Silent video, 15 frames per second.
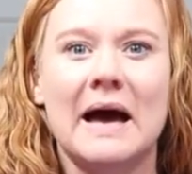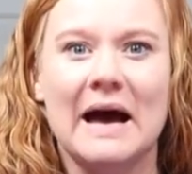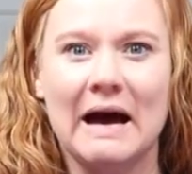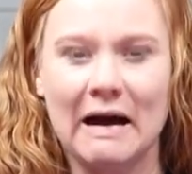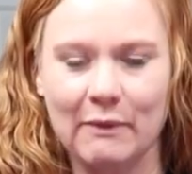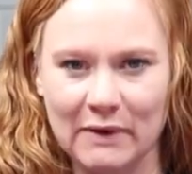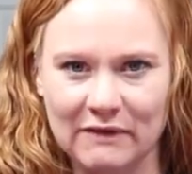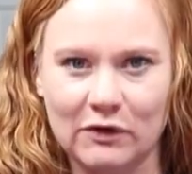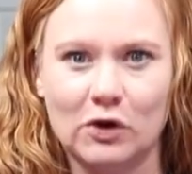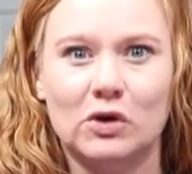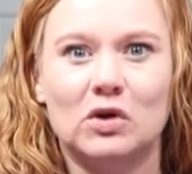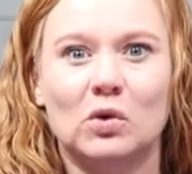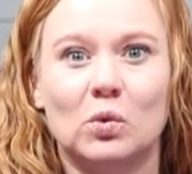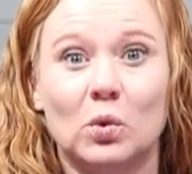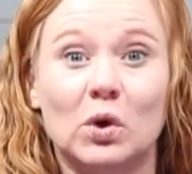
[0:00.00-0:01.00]
However,
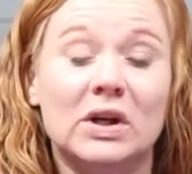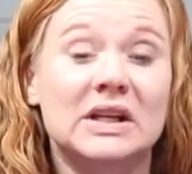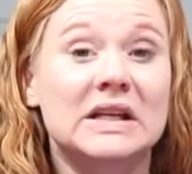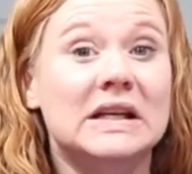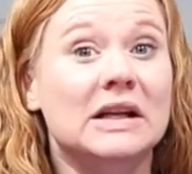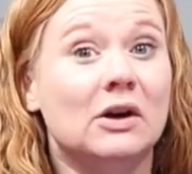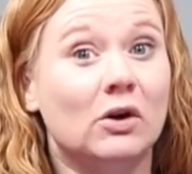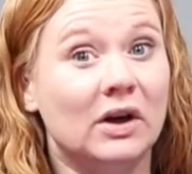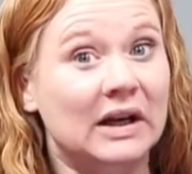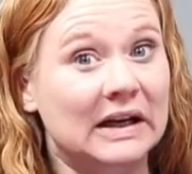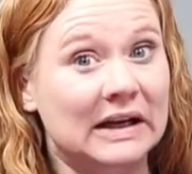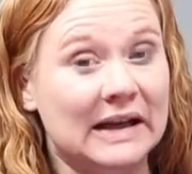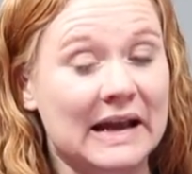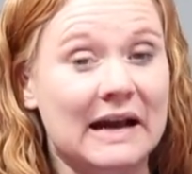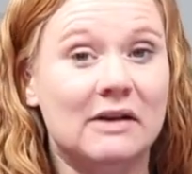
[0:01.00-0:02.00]
you would need a
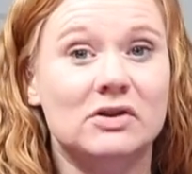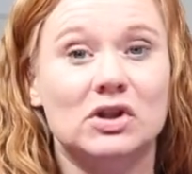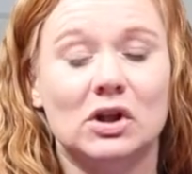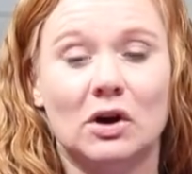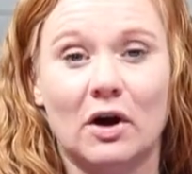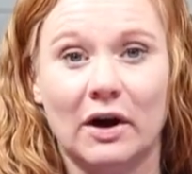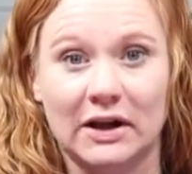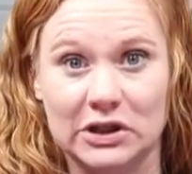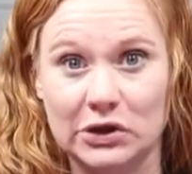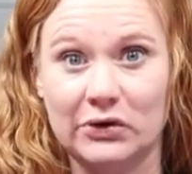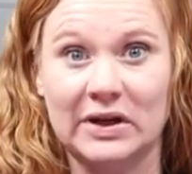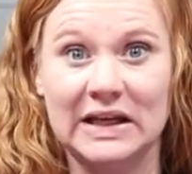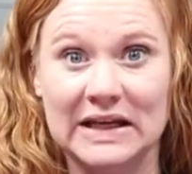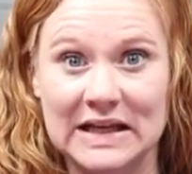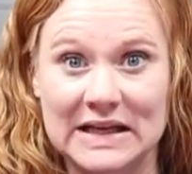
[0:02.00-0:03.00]
Cricut account to log into
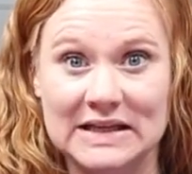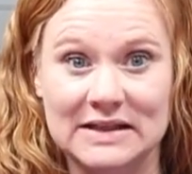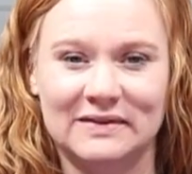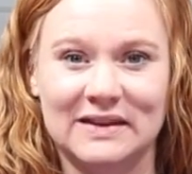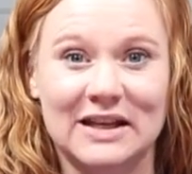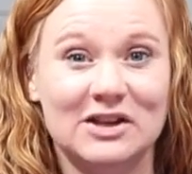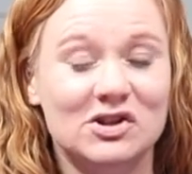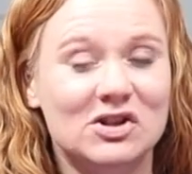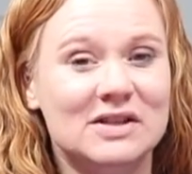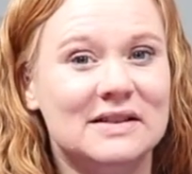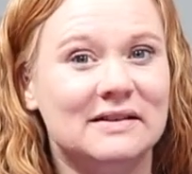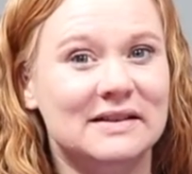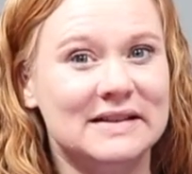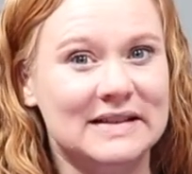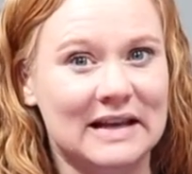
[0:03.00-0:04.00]
Cricut Heat. Then you
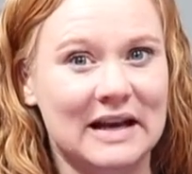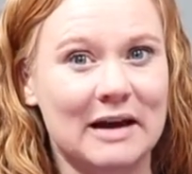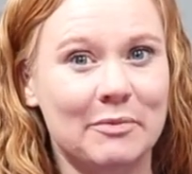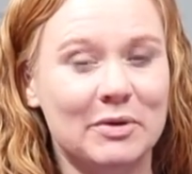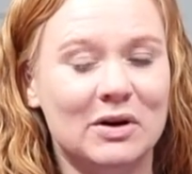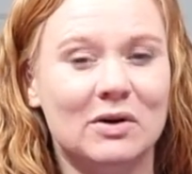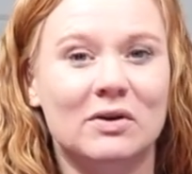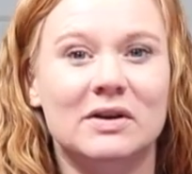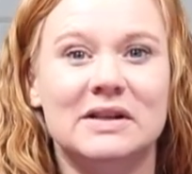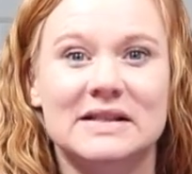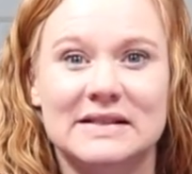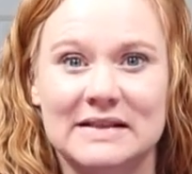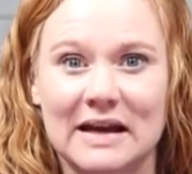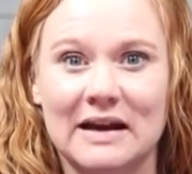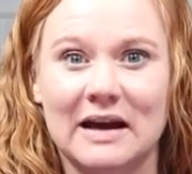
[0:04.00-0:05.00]
just click Setup in order
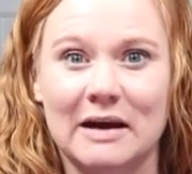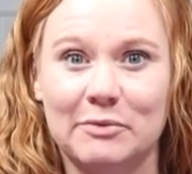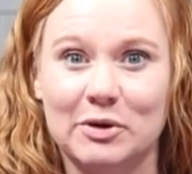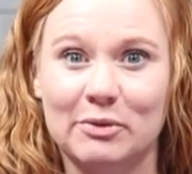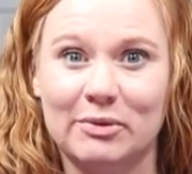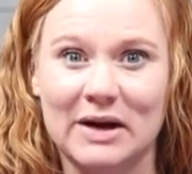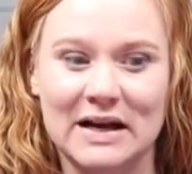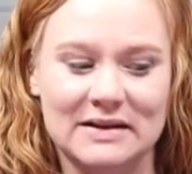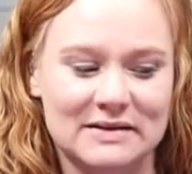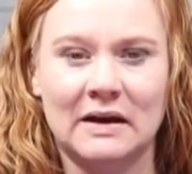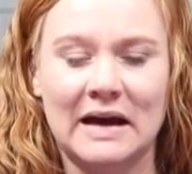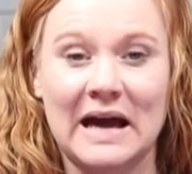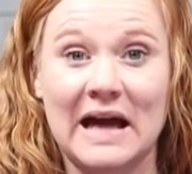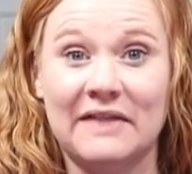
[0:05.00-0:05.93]
to set up your press.